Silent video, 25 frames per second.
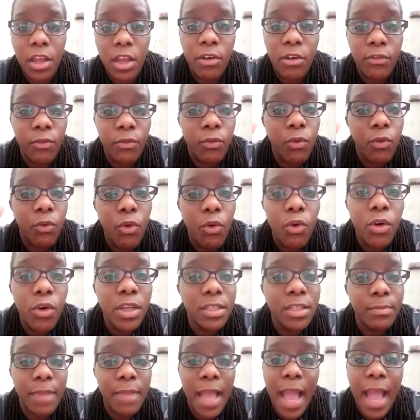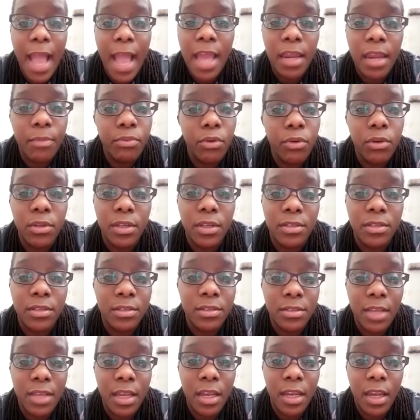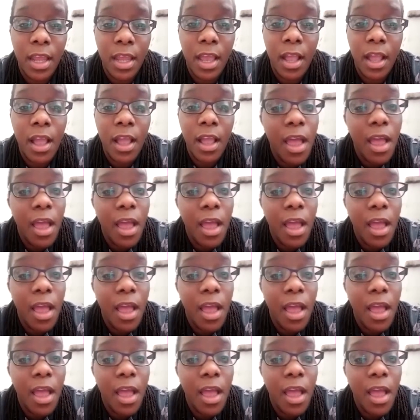of who is behind the protest on Saturday.